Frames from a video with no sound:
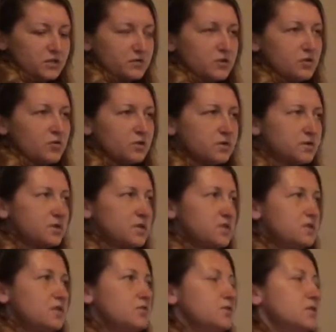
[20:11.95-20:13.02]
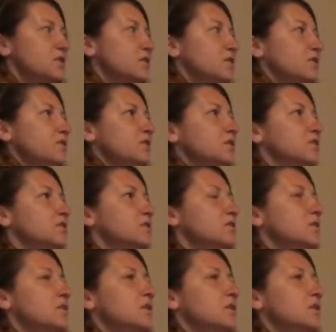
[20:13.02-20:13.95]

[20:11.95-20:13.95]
of salt, it's so insignificant,